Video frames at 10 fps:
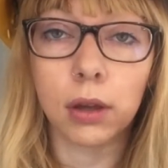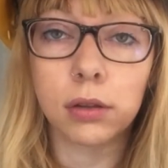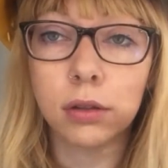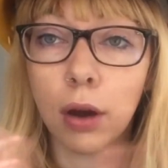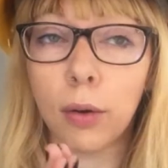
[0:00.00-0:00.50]

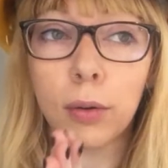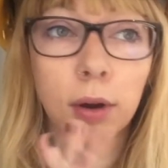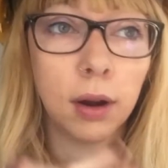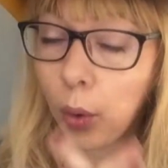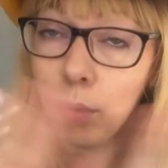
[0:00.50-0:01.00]
So,
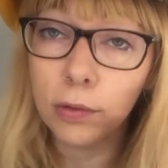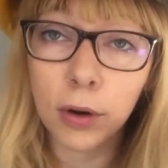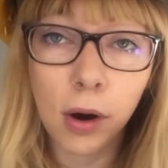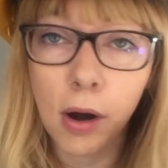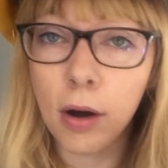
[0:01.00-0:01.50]

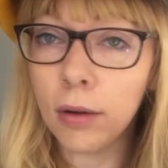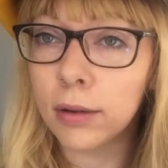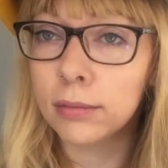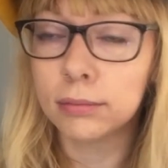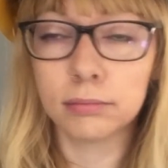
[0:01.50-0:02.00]
overall,
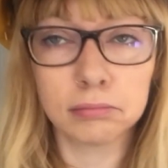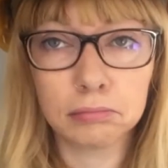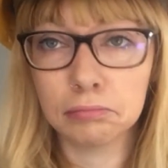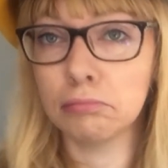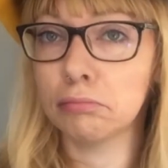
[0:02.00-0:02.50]

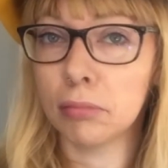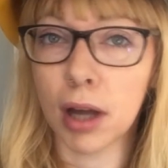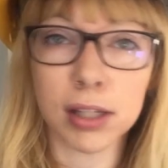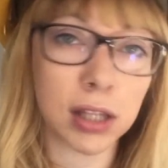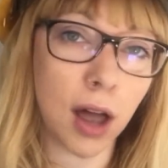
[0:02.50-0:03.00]

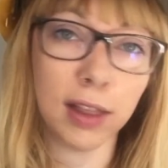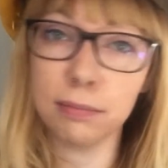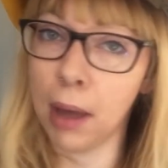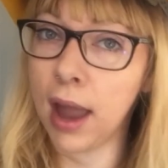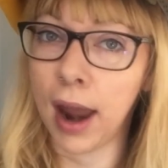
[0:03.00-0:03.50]
a
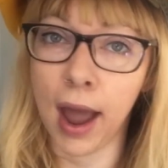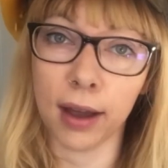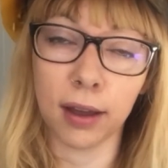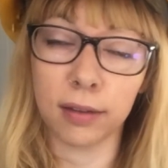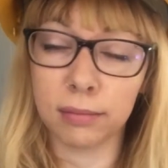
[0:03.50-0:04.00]
solid paint
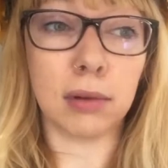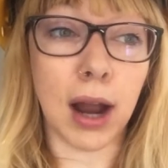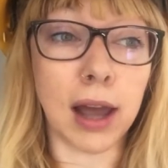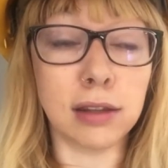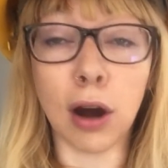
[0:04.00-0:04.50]
hack.
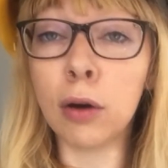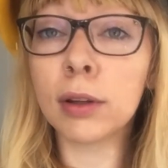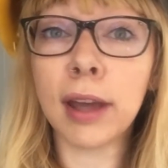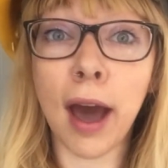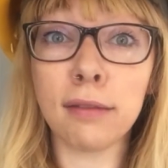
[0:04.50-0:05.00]
I don't
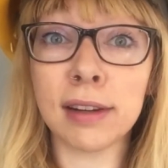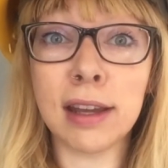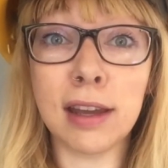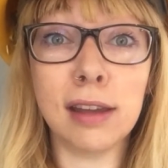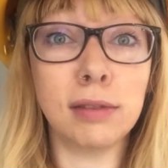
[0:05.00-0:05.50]
really have
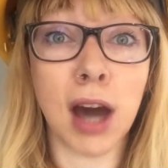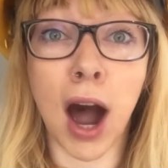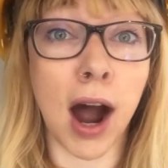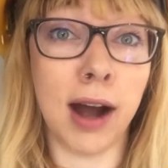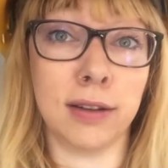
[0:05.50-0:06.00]
any
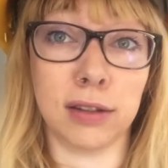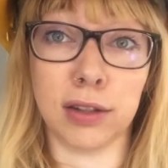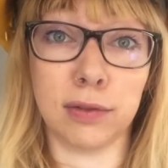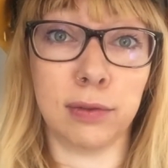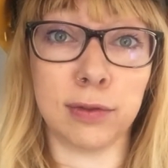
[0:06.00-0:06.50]

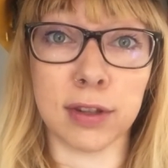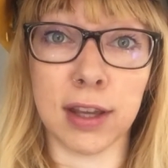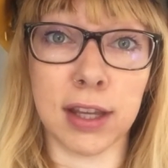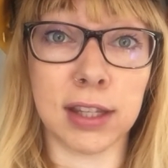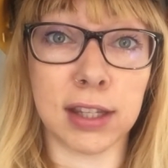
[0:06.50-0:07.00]
cons for
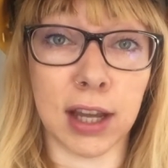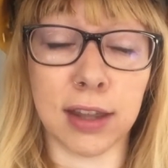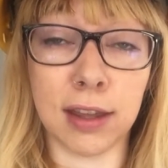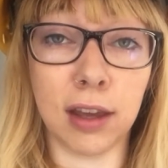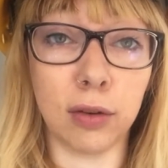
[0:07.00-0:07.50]
this. I
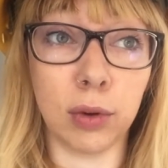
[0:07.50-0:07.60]
think it